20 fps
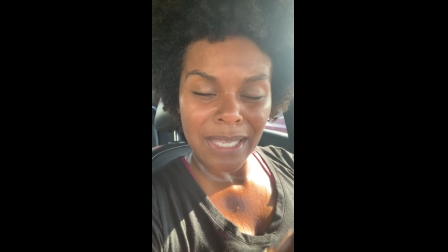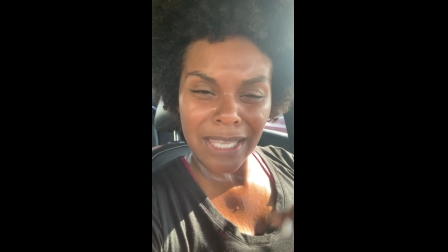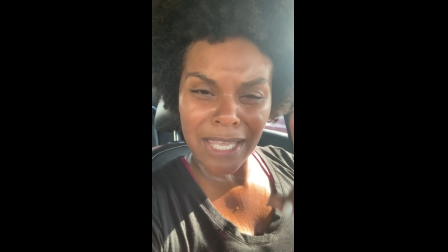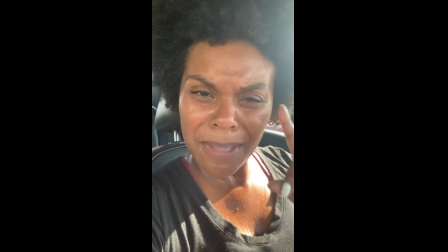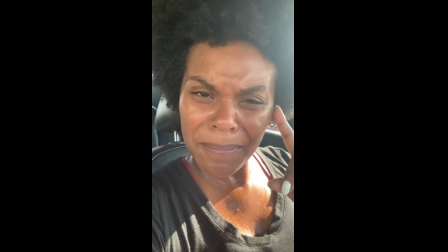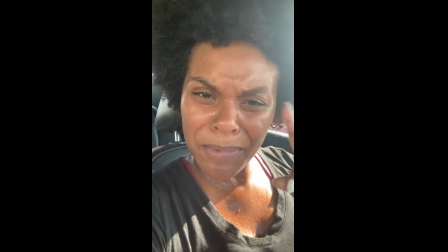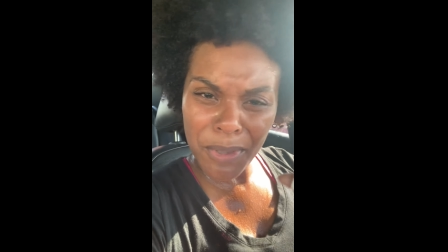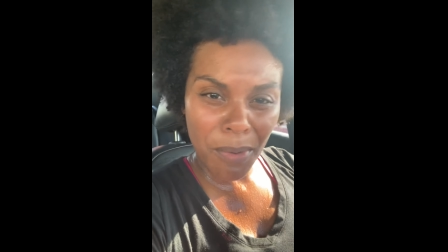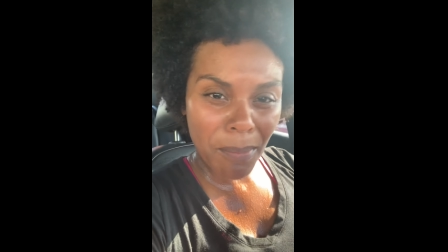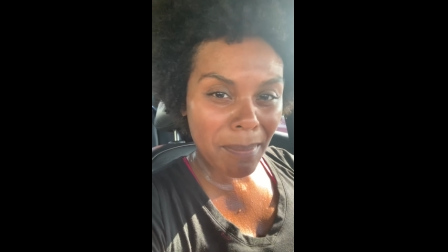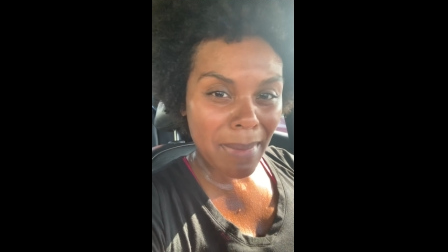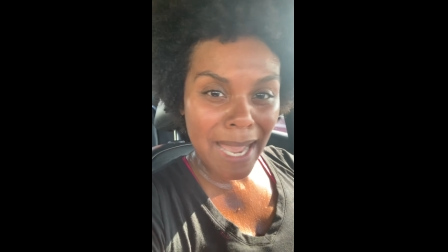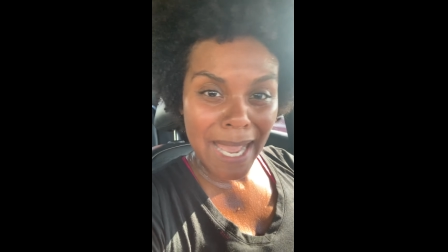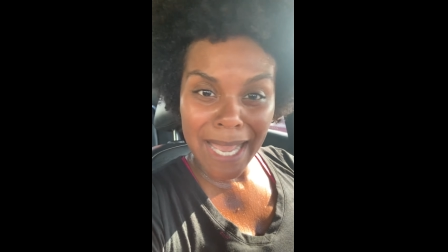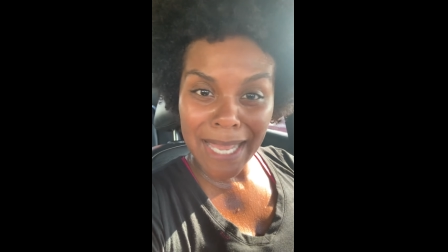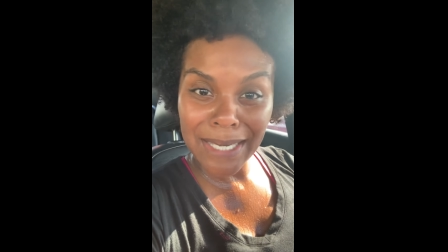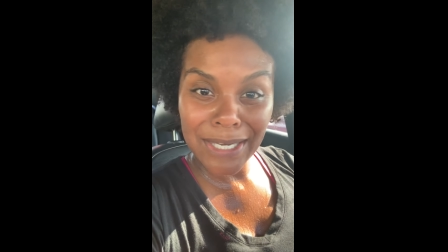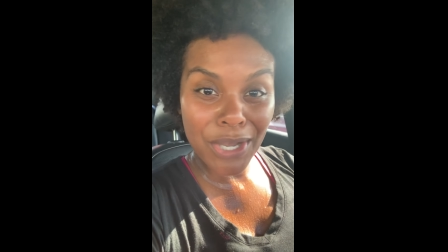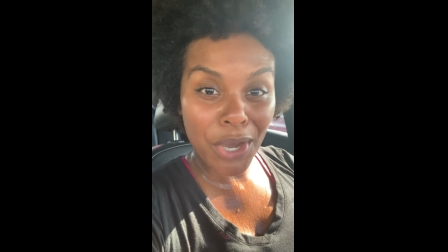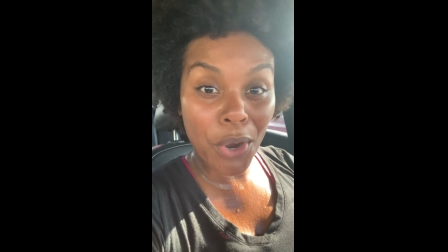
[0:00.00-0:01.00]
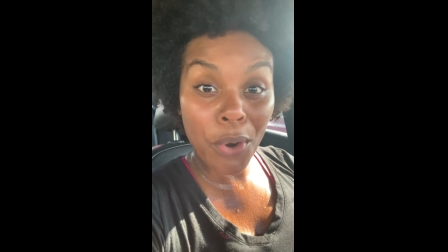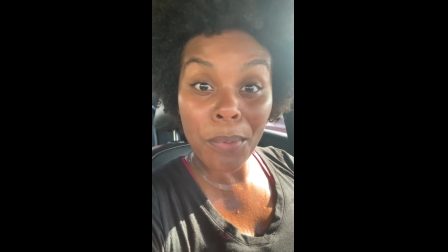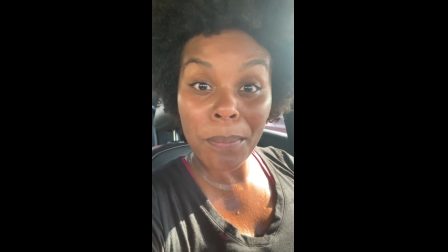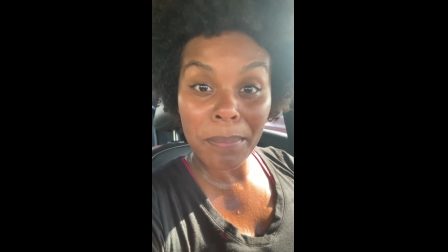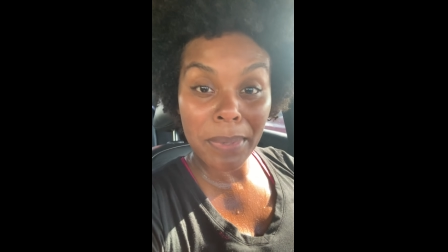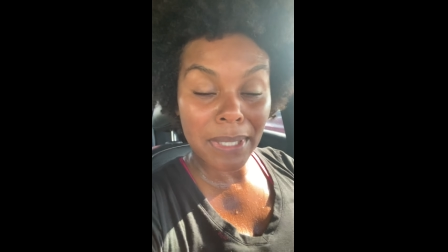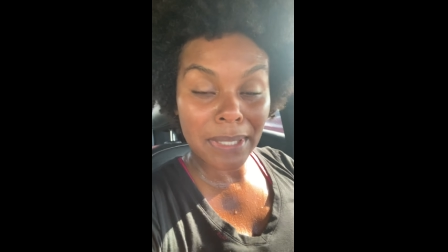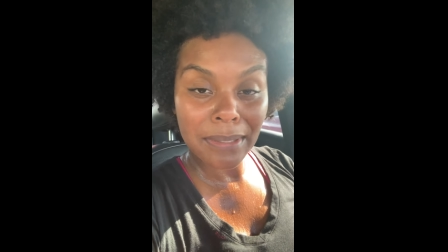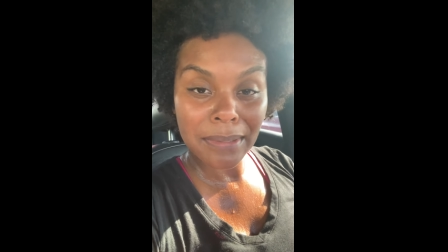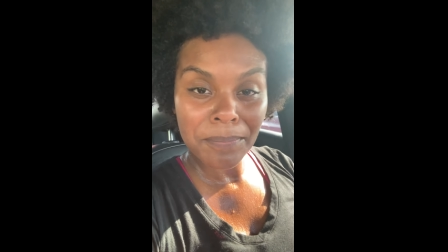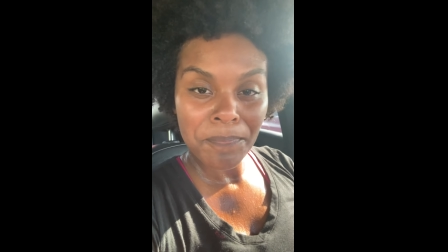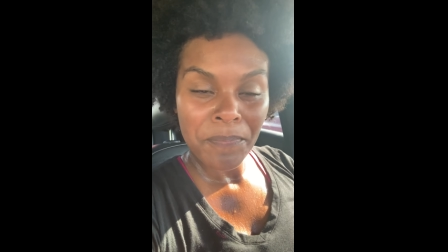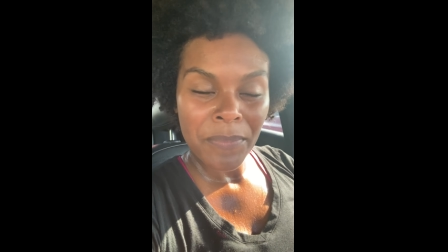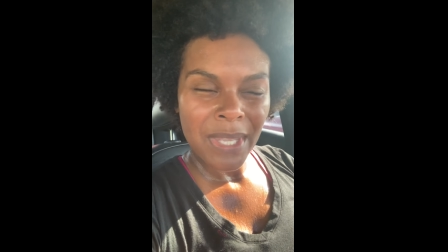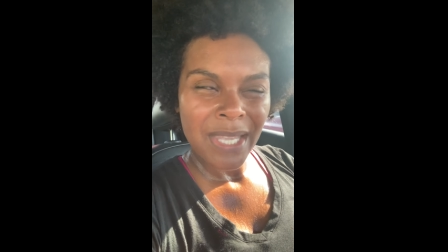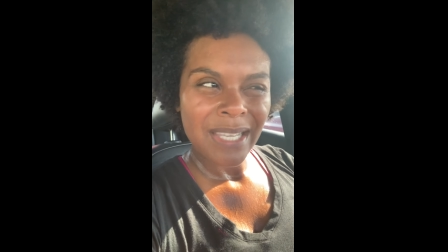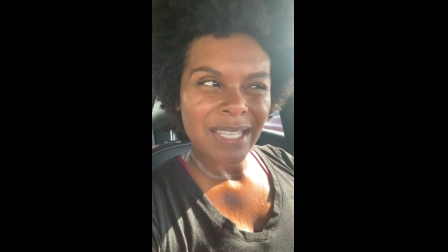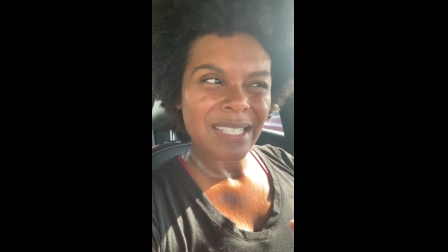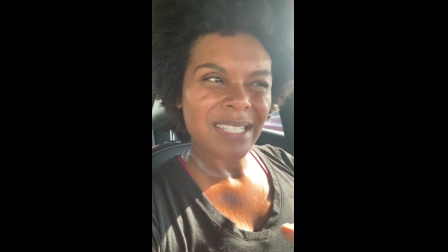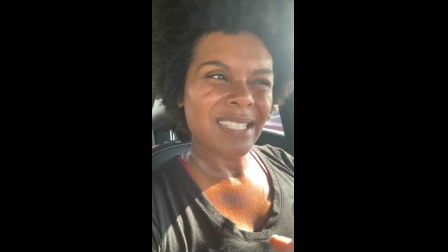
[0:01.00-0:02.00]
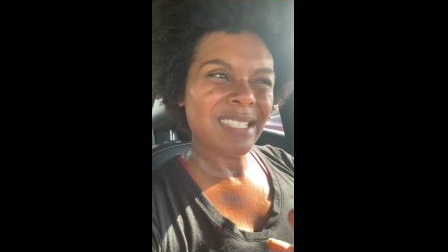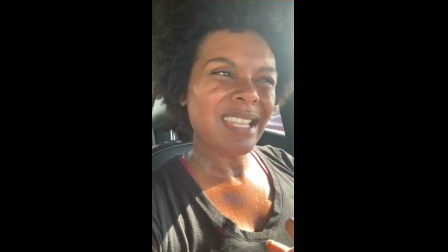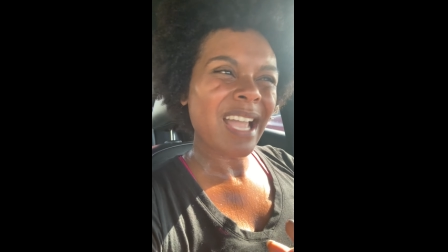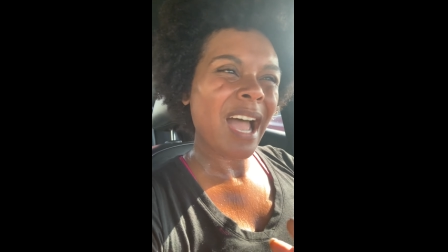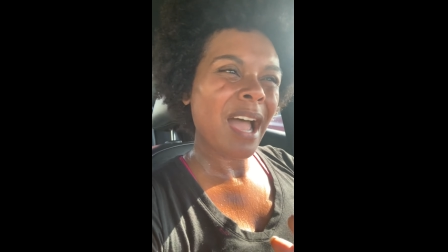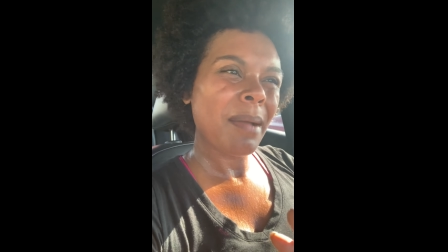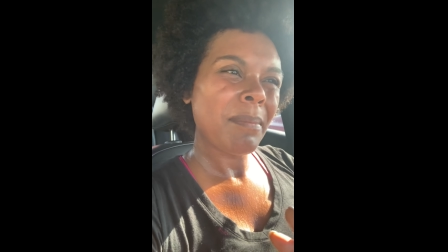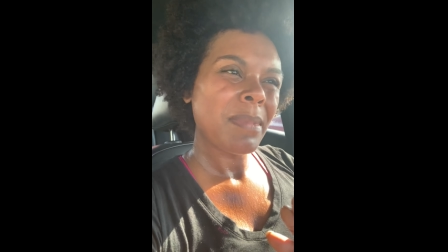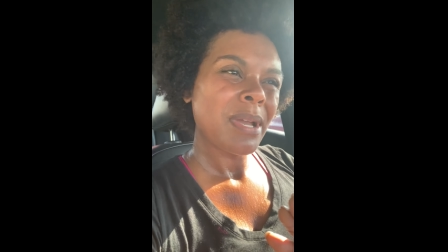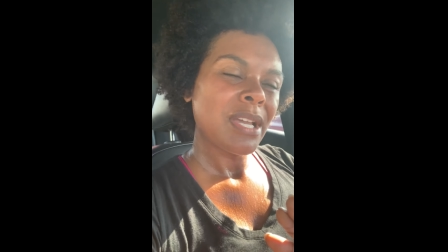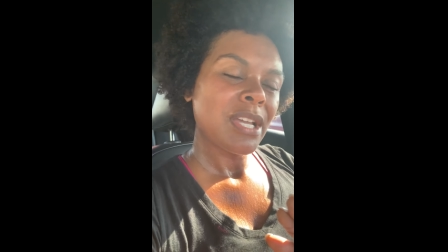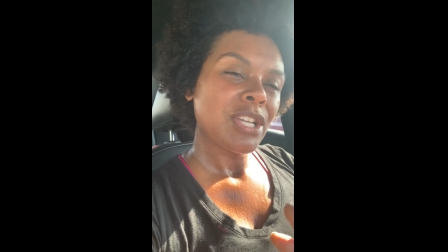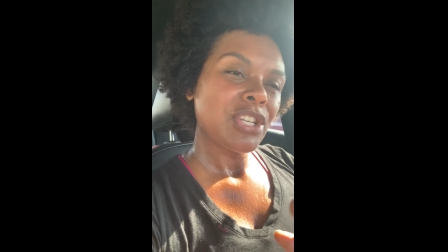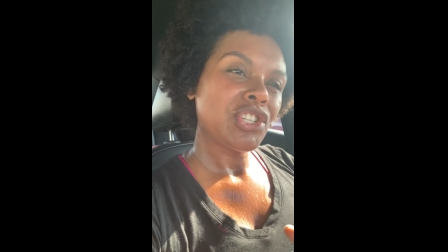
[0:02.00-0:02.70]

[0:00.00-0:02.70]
Keep your mind open. Stop